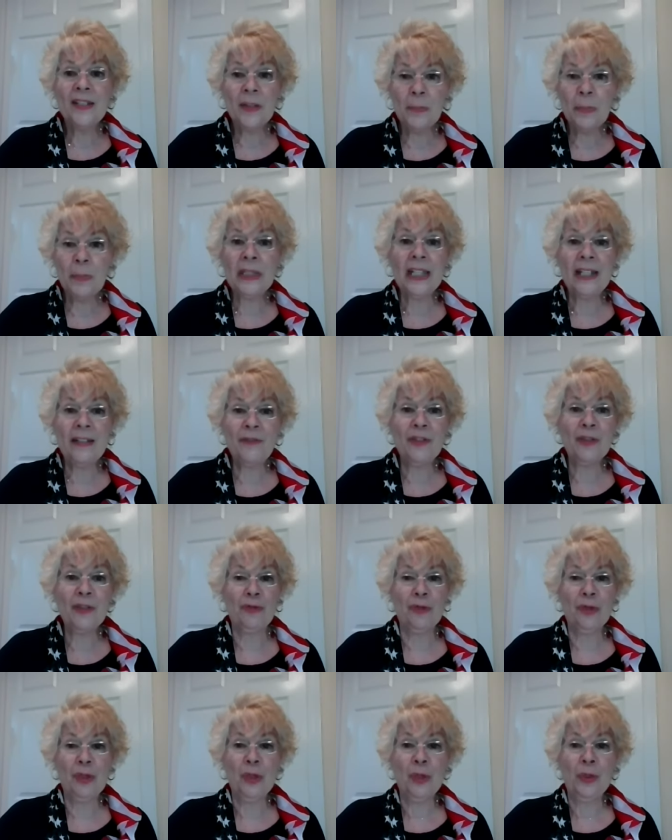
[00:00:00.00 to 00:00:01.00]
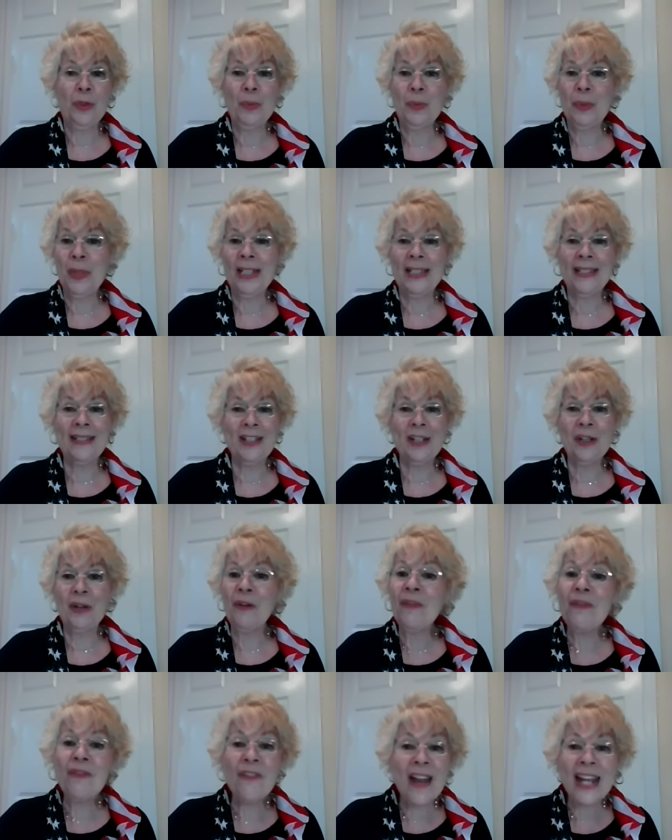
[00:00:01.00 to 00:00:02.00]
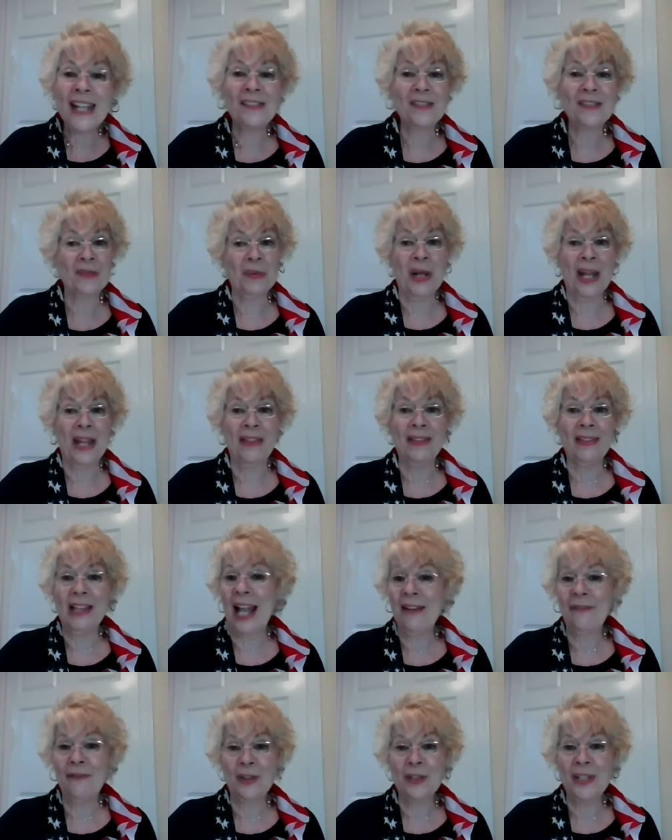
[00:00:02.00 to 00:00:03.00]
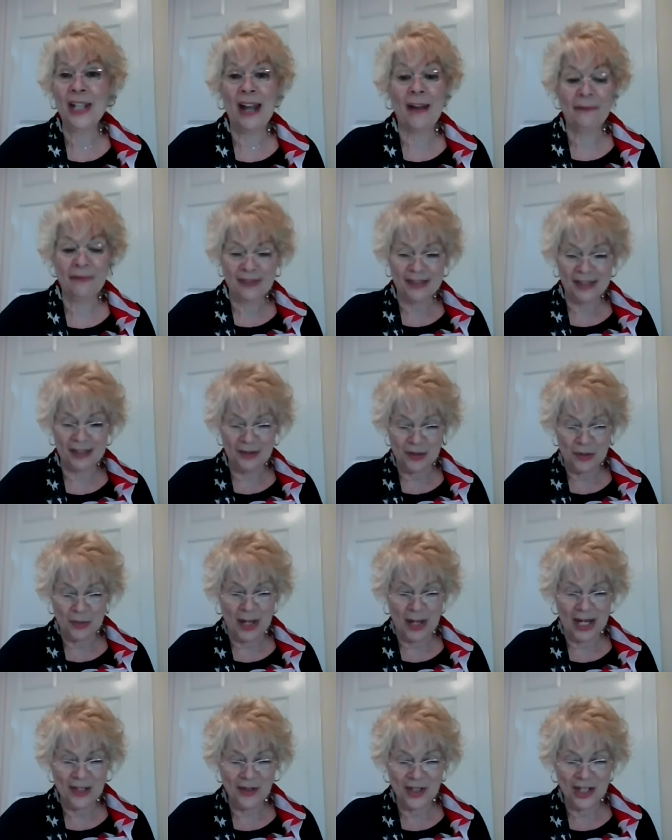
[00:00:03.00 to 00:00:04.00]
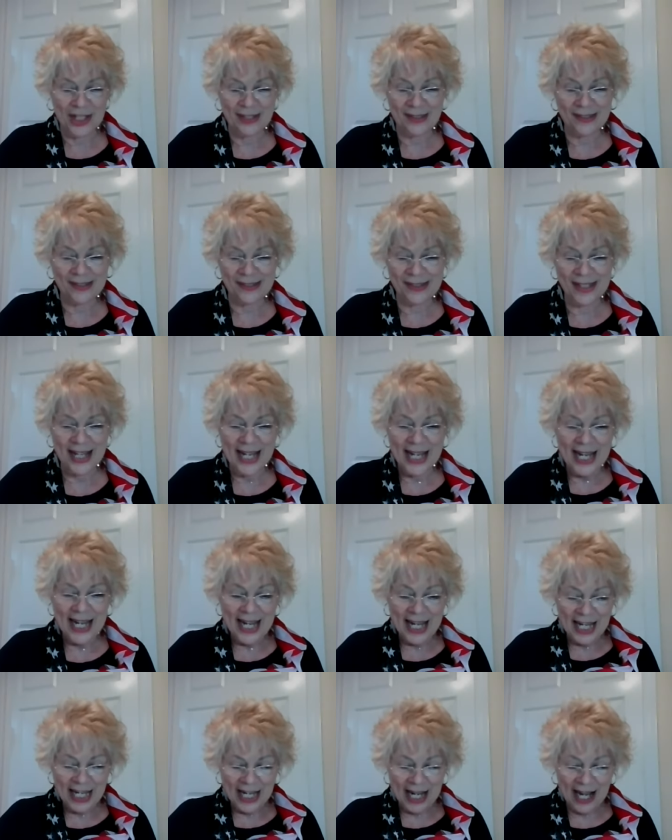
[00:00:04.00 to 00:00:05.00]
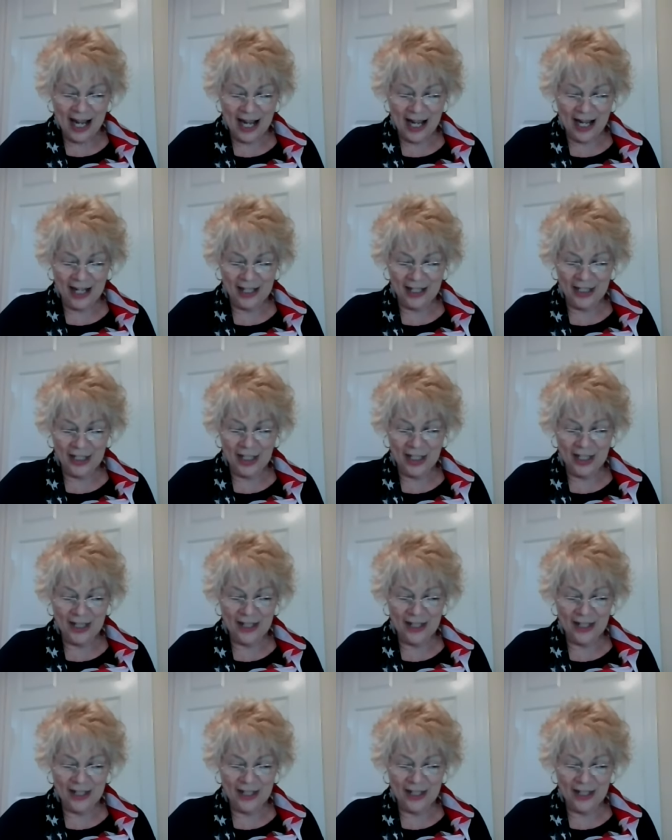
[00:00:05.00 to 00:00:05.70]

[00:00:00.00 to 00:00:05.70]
to believe the truth when you're faced with life or death situations. Uh,